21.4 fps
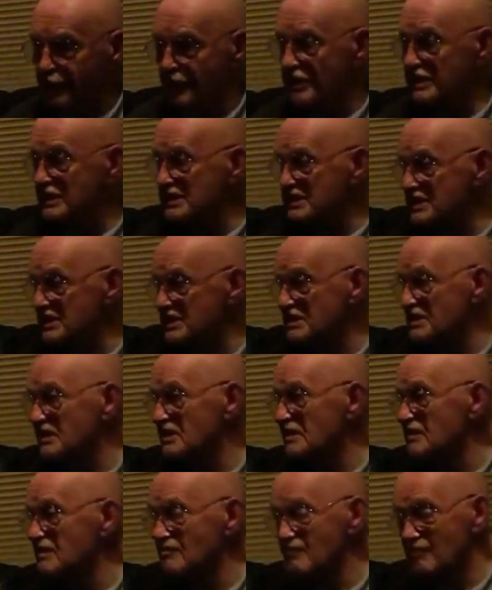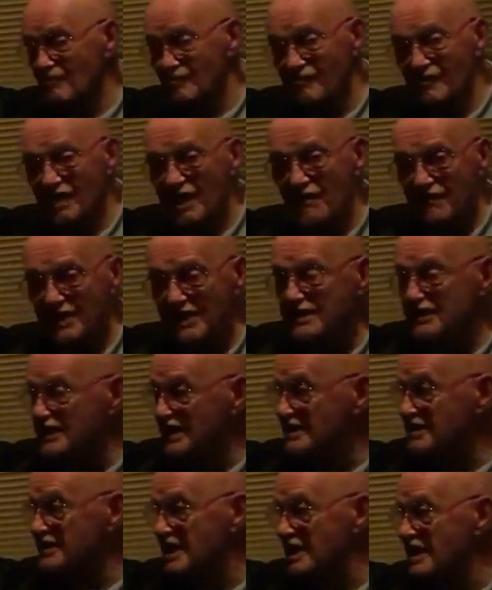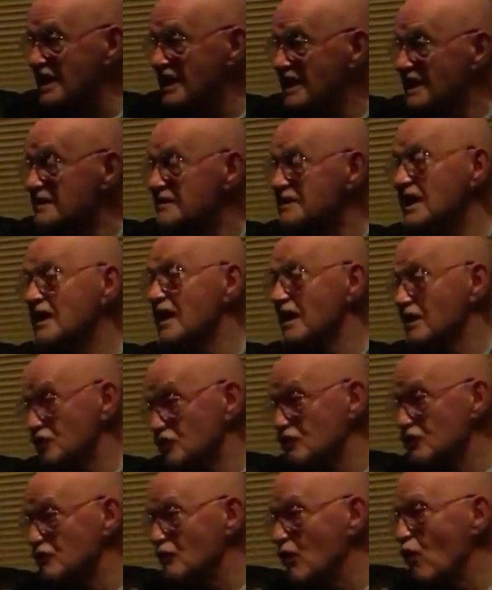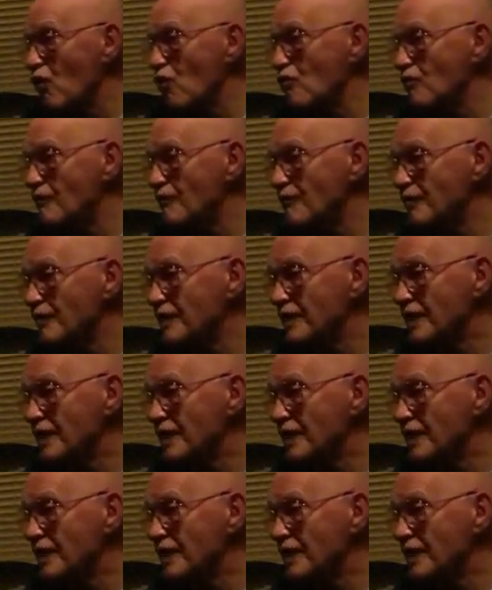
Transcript: the police, eventually, they let us come home.